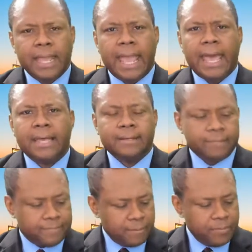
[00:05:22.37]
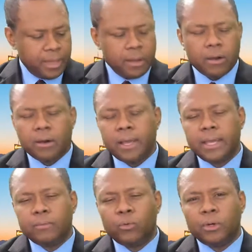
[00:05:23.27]
And from there,
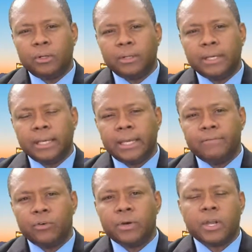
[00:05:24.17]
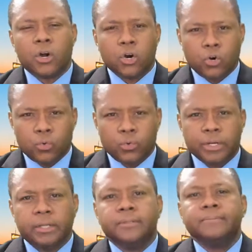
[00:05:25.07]
it will give you a
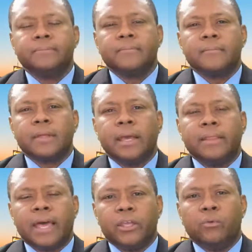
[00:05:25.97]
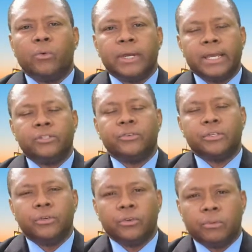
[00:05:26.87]
code that you will enter
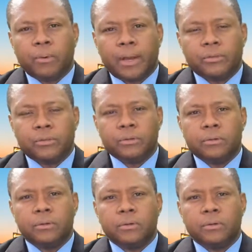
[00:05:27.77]
into your browser